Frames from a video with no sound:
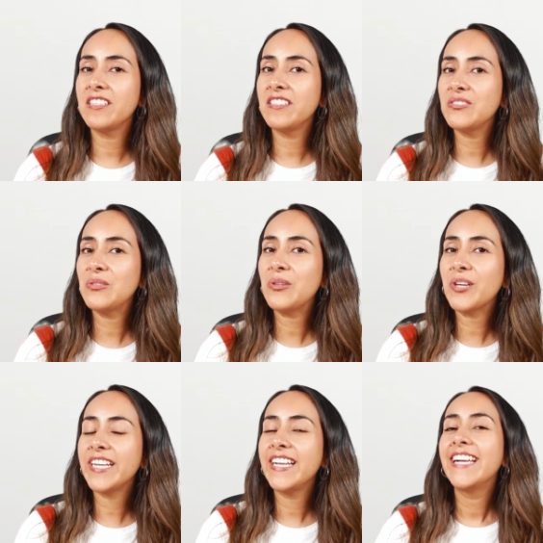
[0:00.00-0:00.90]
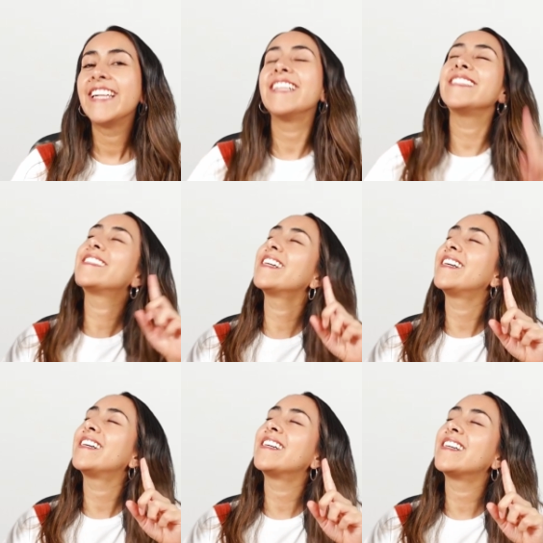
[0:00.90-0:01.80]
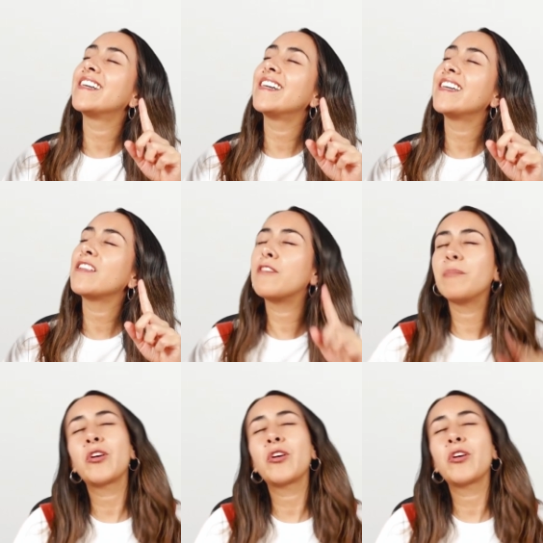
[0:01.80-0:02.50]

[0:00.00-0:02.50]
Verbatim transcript: in this tutorial, let's start from my